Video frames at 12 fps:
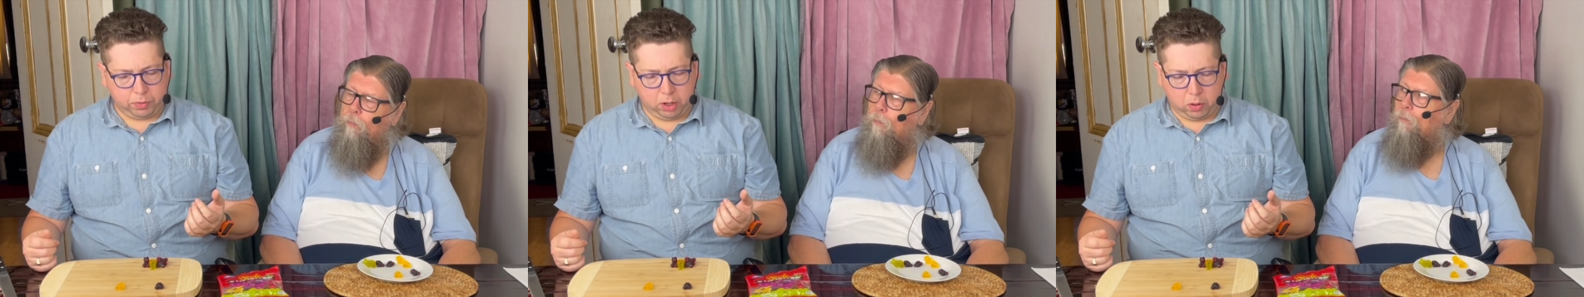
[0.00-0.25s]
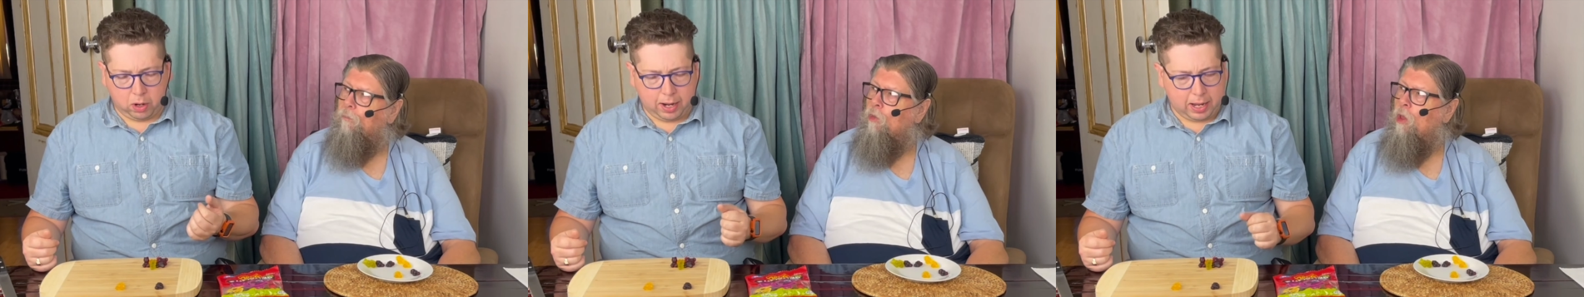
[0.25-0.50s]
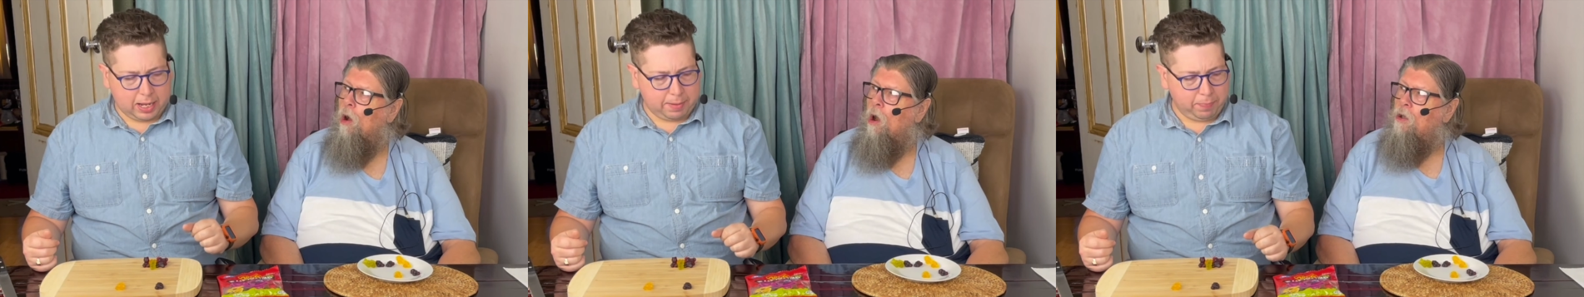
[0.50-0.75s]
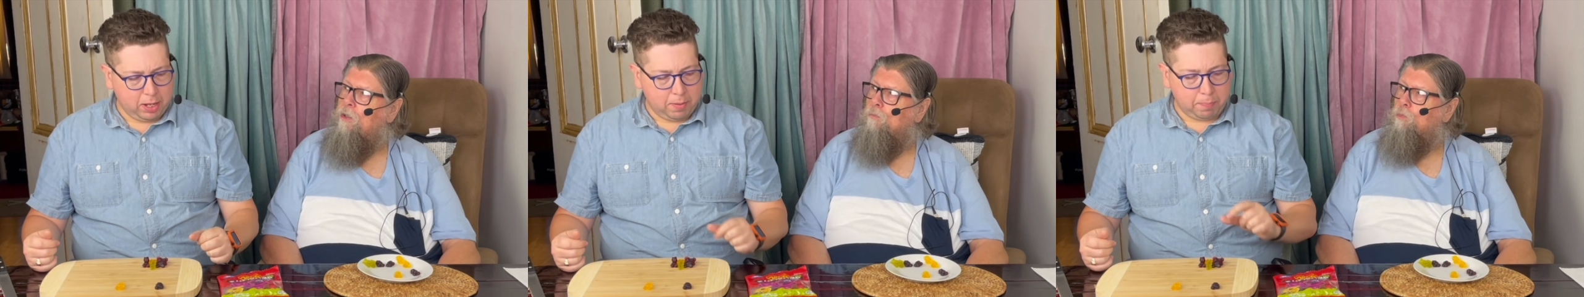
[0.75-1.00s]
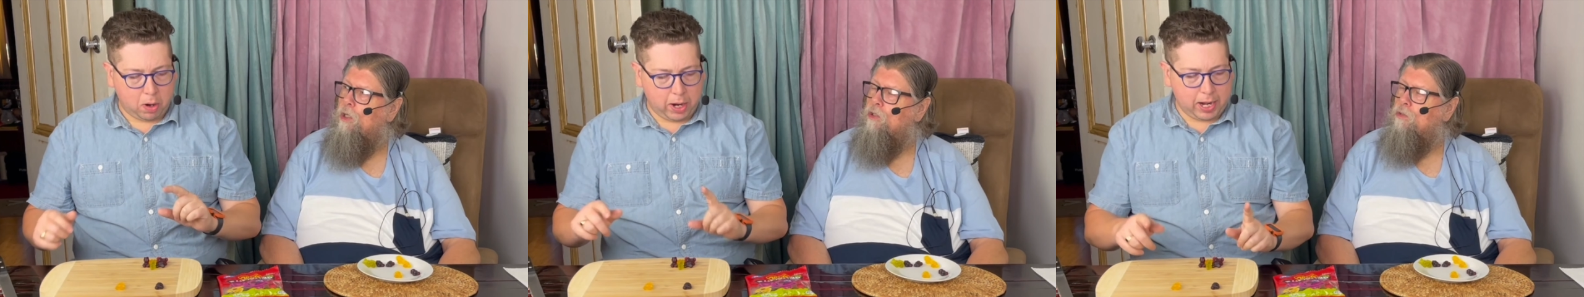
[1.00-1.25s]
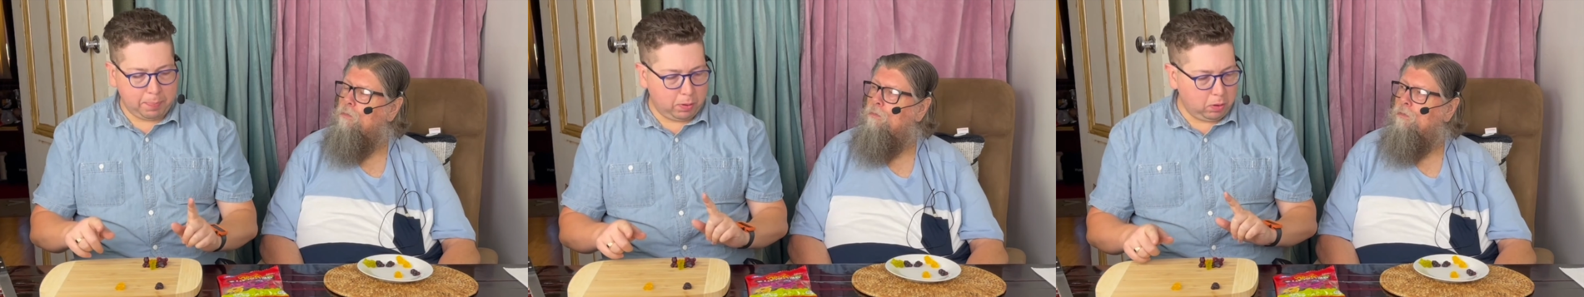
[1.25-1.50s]
Speaker 1: All right, um, uh,
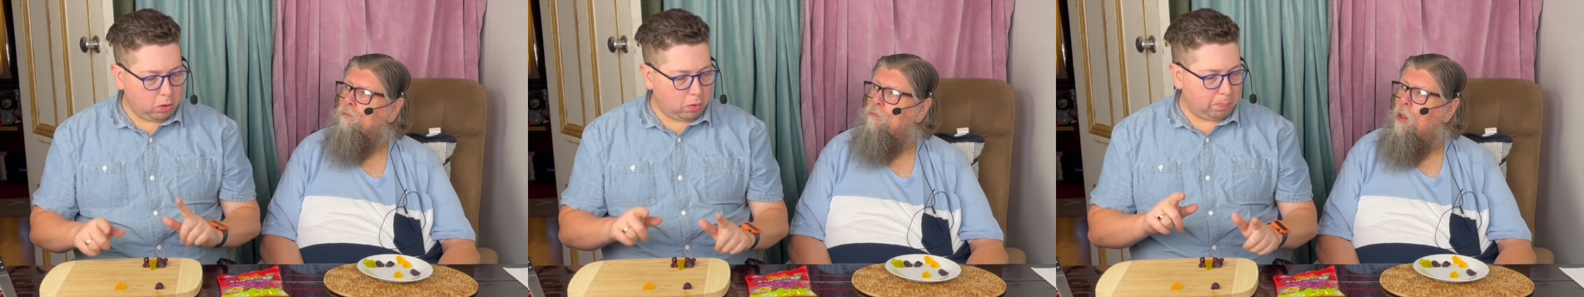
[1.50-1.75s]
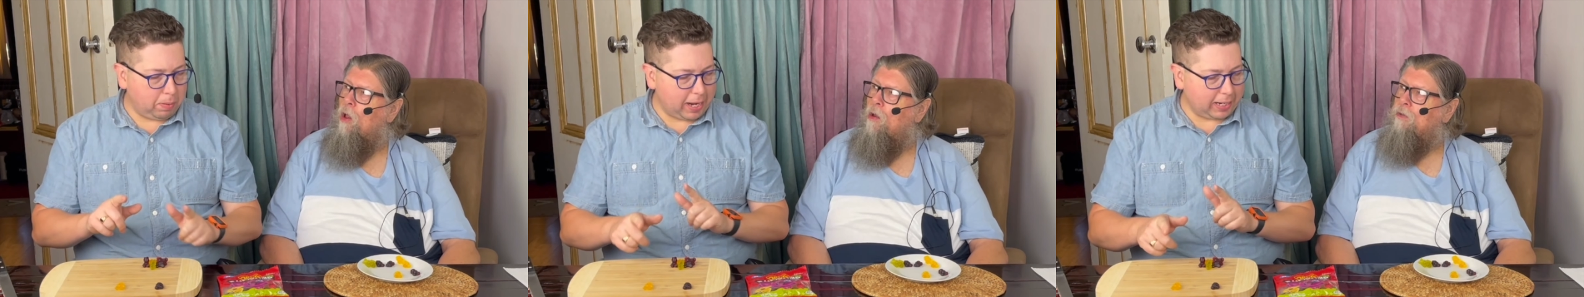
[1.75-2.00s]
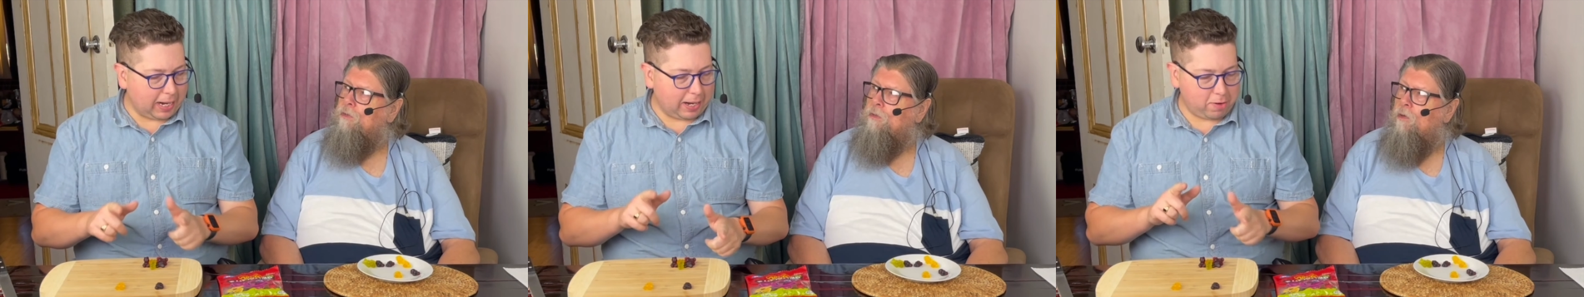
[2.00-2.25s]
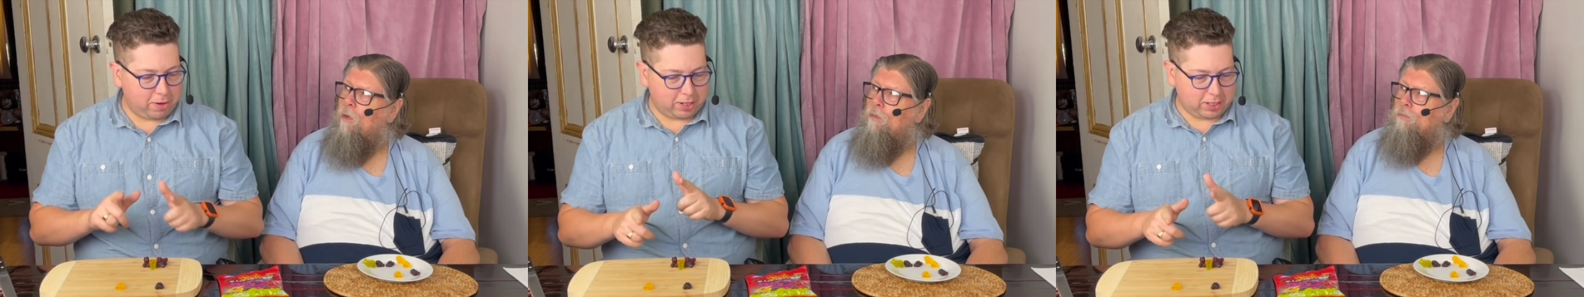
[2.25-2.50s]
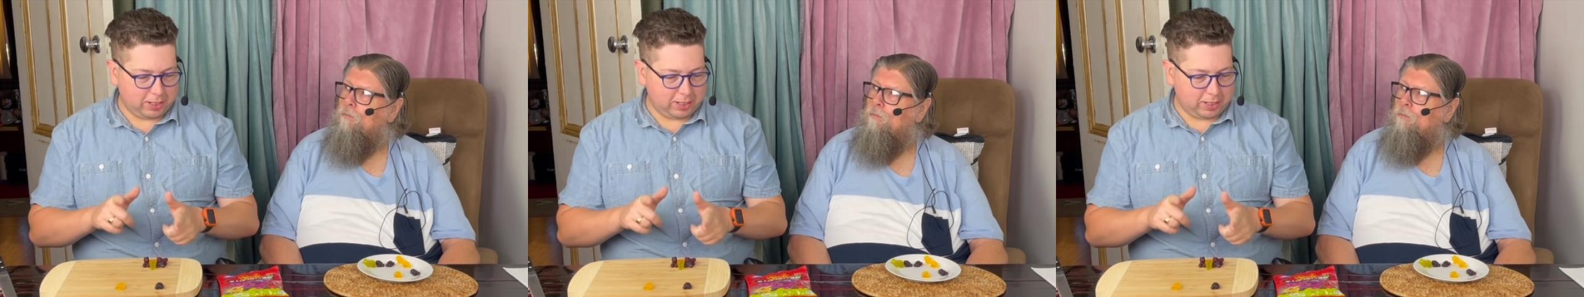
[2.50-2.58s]
pineapple or black currant?